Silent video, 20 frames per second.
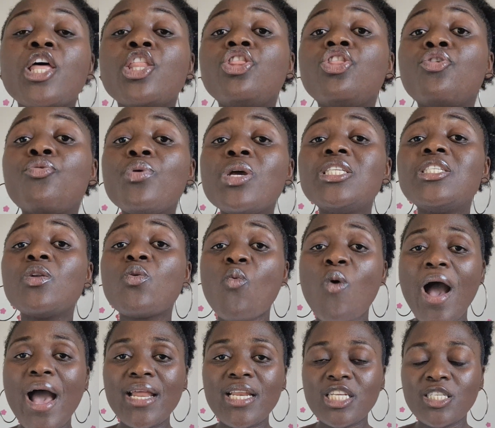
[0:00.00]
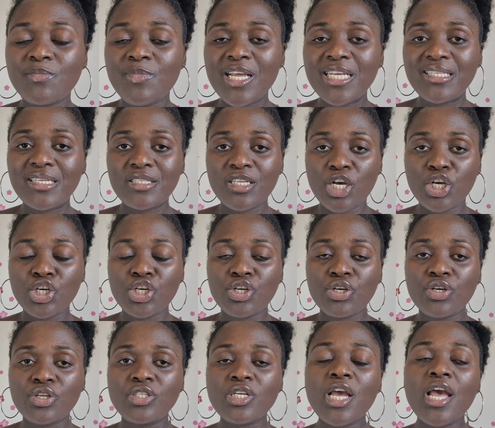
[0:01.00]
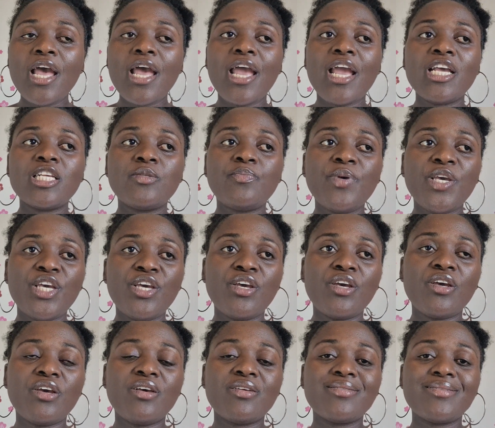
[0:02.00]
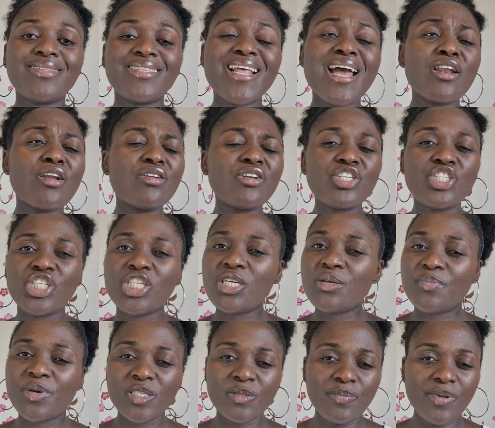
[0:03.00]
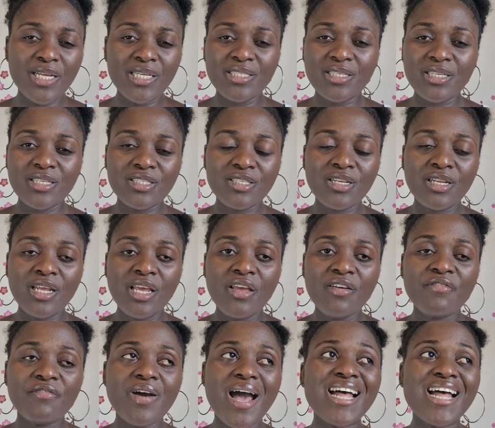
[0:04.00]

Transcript: The reason why these places are good is because they're not the cheapest places to live,